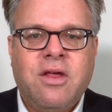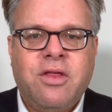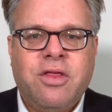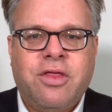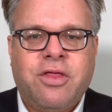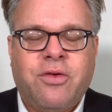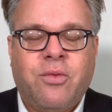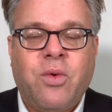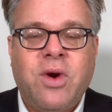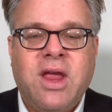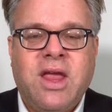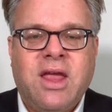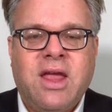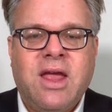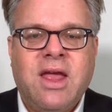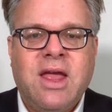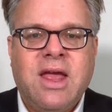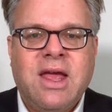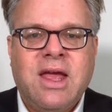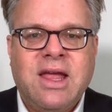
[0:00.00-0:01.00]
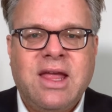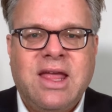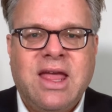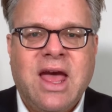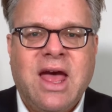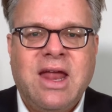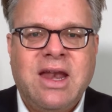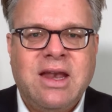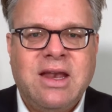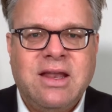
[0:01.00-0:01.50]
Three,
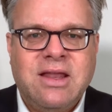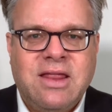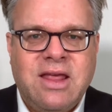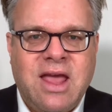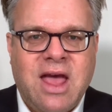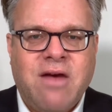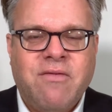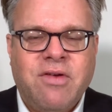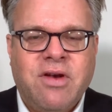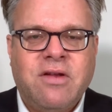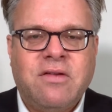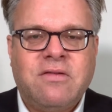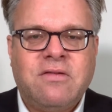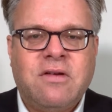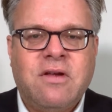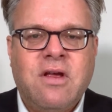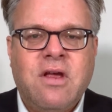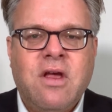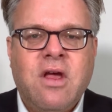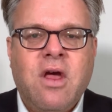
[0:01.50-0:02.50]
get the evidence.